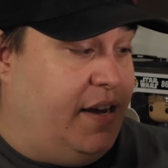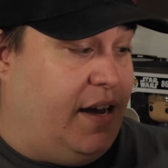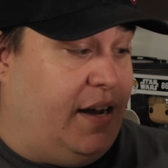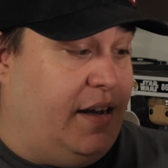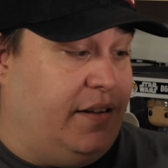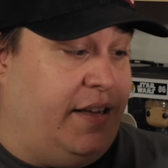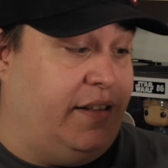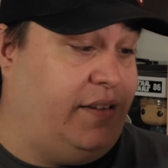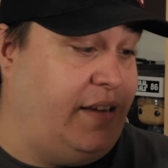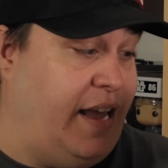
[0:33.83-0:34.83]
uh,
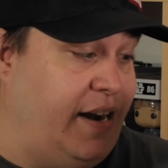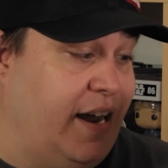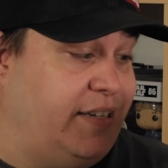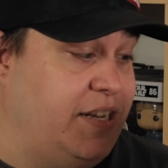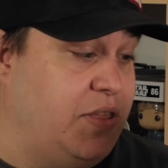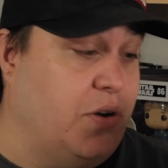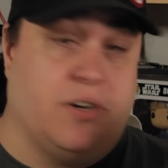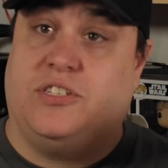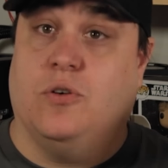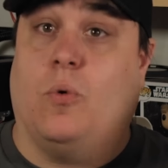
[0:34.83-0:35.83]
it's a
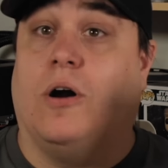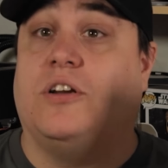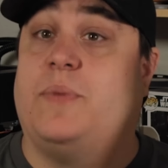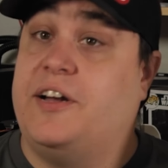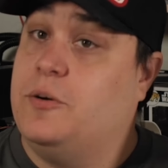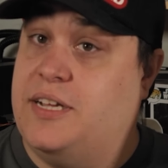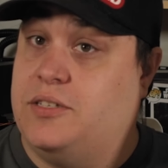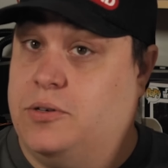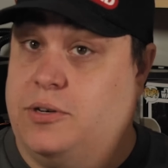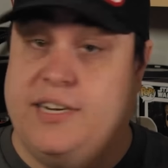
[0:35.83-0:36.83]
1930s noir Spider Man
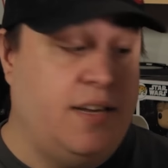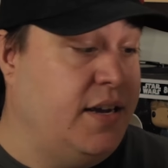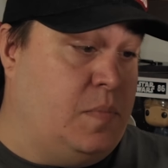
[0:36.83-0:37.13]
story.